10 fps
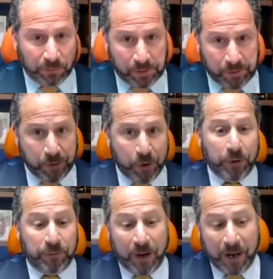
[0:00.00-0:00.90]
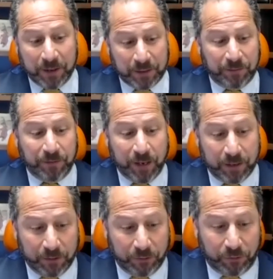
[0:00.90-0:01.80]
notify the
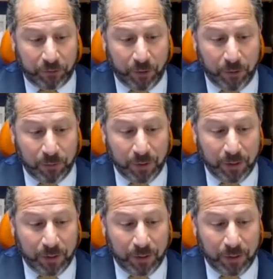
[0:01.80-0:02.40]
defendants. So